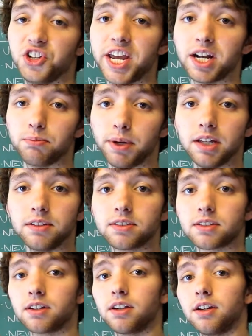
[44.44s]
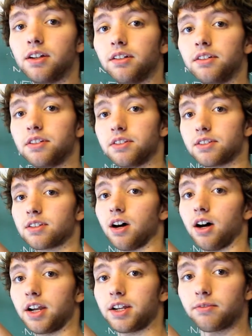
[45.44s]
database
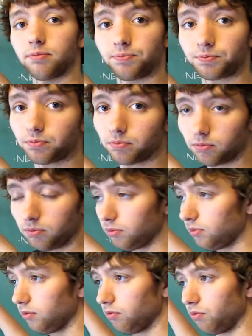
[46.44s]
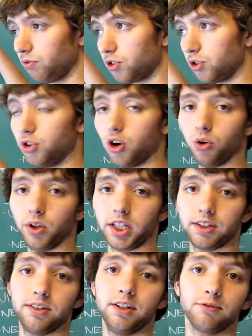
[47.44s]
design to know
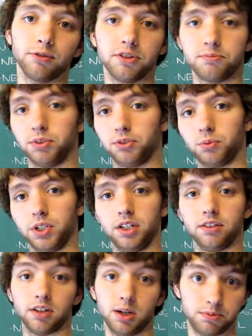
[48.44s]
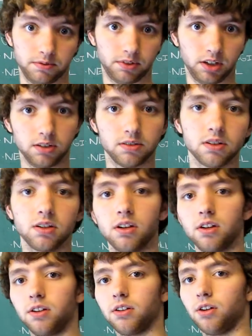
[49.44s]
like the difference between types of keys.
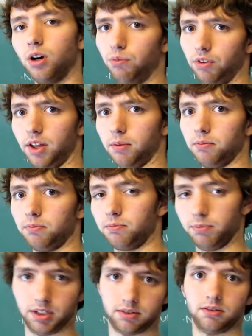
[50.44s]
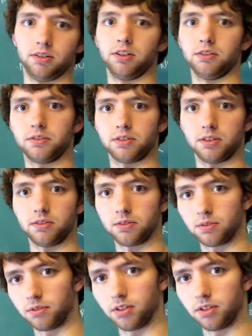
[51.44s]
Hopefully that makes clear sense.